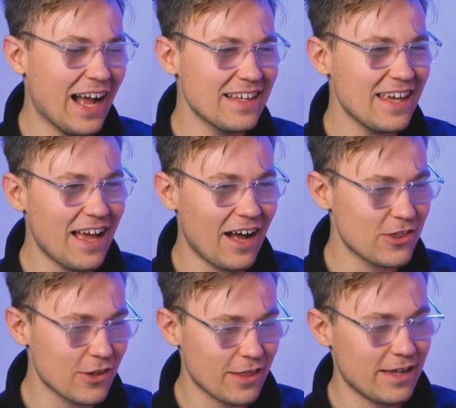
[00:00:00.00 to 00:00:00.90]
and yeah, I
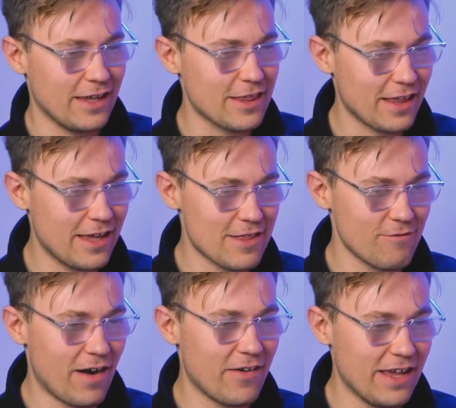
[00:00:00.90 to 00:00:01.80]
just think it's it's a
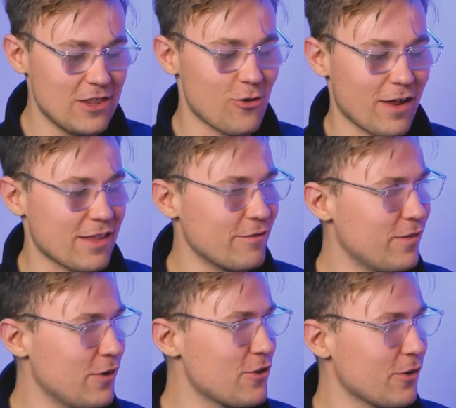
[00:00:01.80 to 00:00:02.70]
very interesting
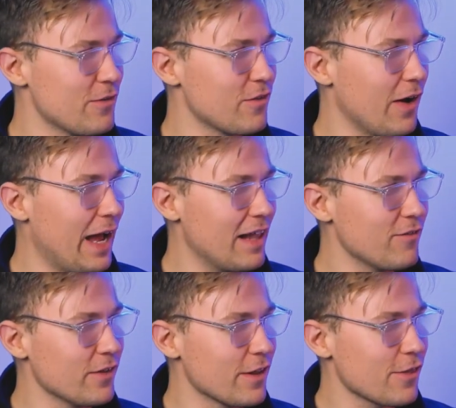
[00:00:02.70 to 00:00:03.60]
future we've got ahead
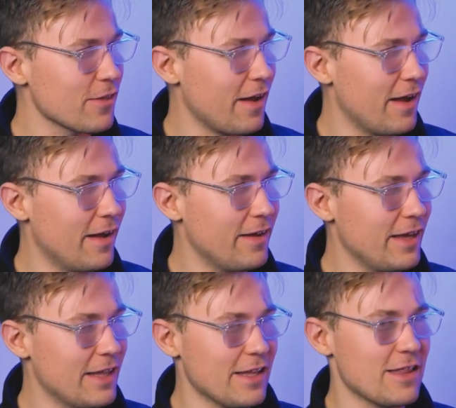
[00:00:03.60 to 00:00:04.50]
of us uh,
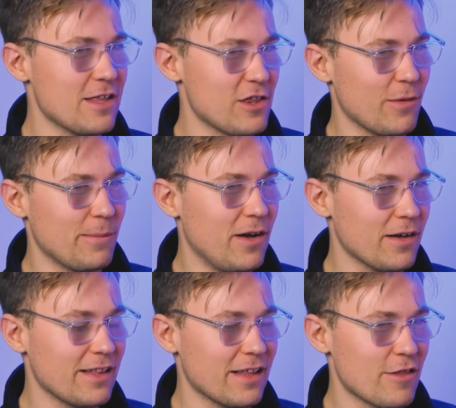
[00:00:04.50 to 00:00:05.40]
in the digital
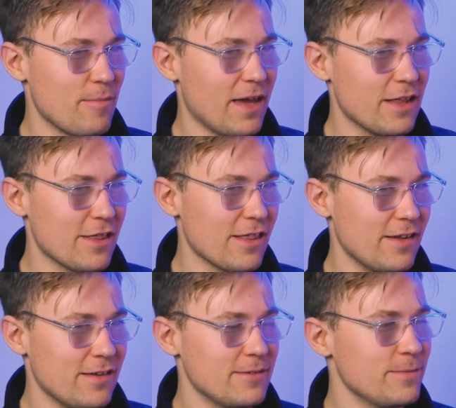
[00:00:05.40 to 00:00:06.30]
marketing space. I think
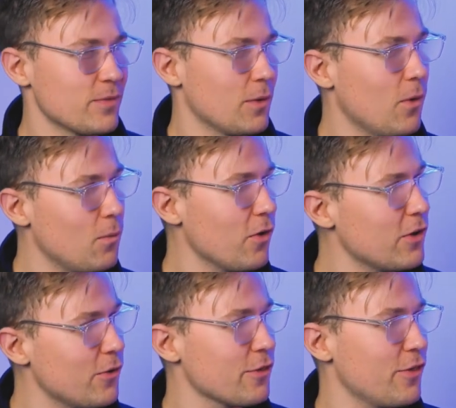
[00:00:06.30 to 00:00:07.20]
so. What what
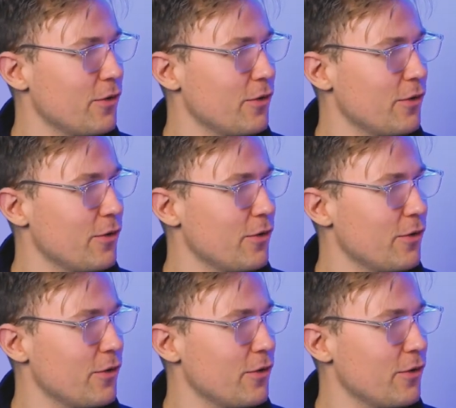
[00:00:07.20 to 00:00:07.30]
are your